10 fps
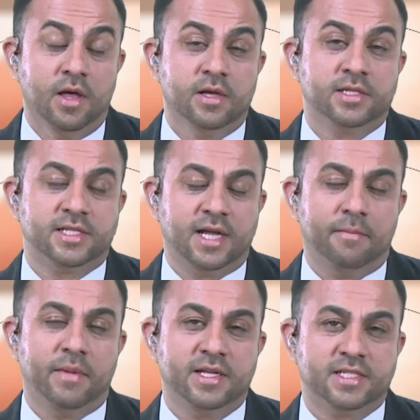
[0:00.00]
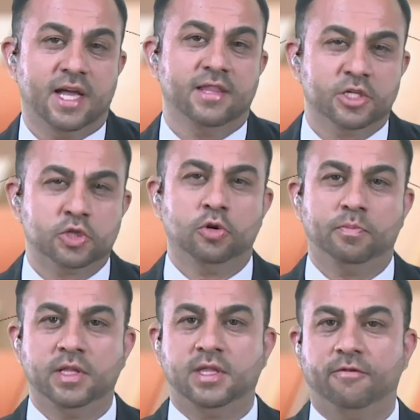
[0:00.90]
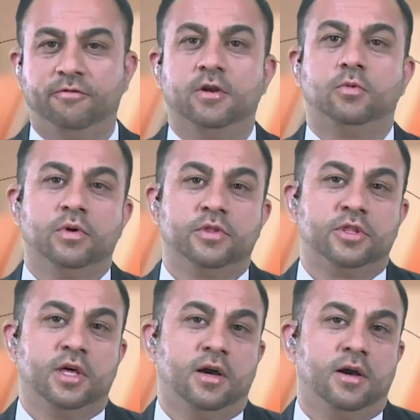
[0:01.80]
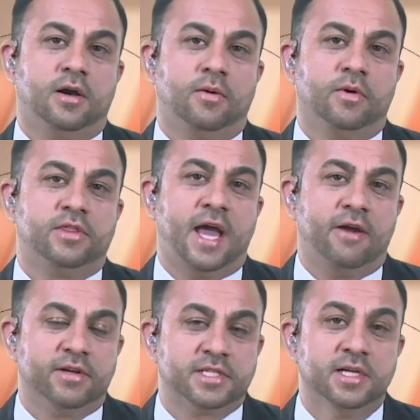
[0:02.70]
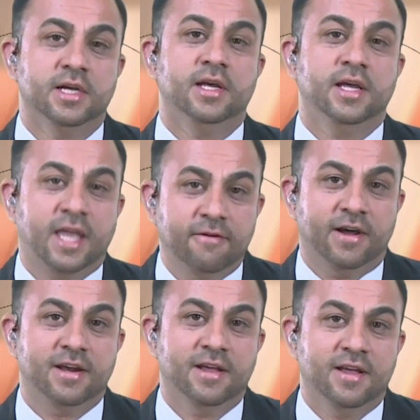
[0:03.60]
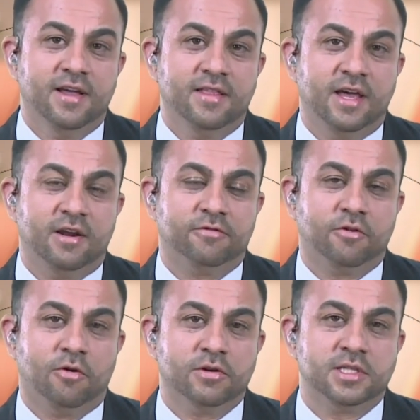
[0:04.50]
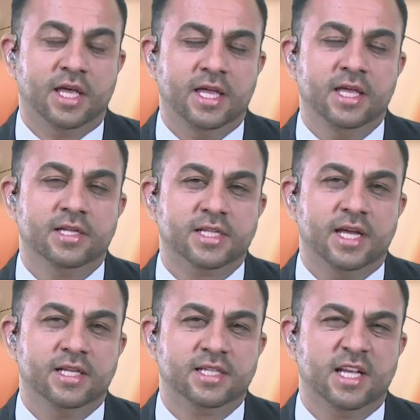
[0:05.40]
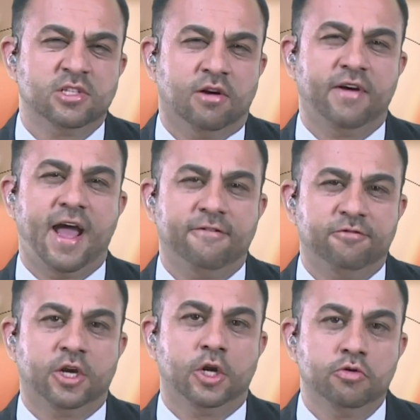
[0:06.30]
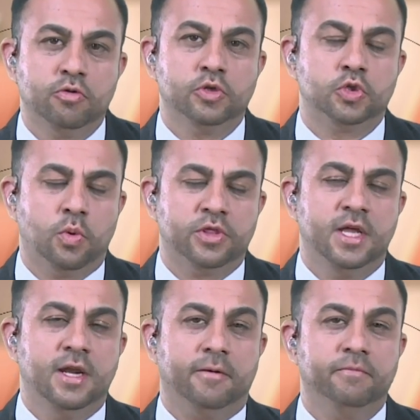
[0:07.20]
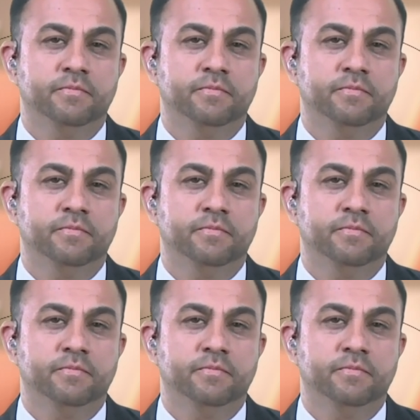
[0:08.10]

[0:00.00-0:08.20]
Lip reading: Some may say this could be different with Harris, given that, of course, there is a sense of African roots within her.